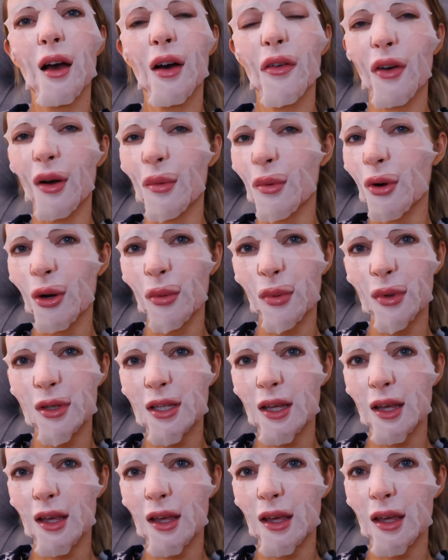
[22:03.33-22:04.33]
I've got my cup of
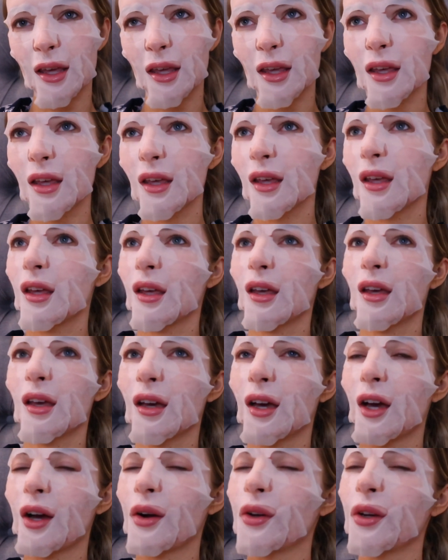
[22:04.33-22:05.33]
tea.
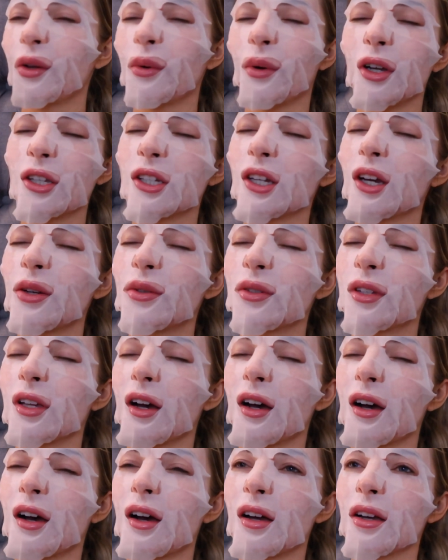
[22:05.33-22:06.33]
I'm gonna watch
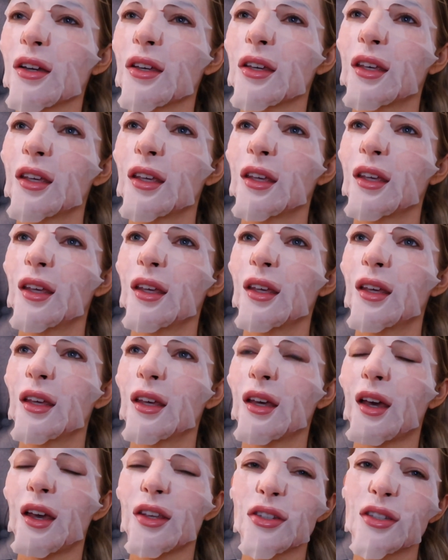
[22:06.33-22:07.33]
Ozark
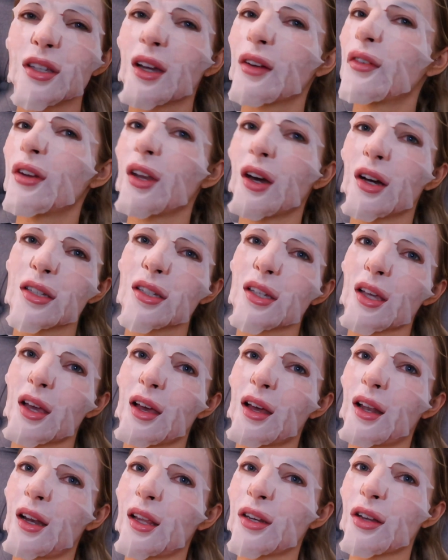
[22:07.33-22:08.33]
and just have a nice
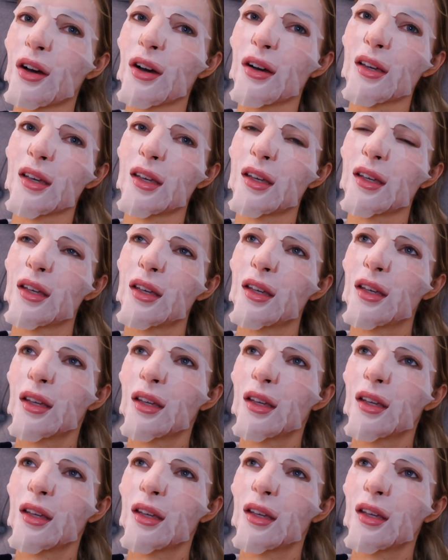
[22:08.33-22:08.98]
early night.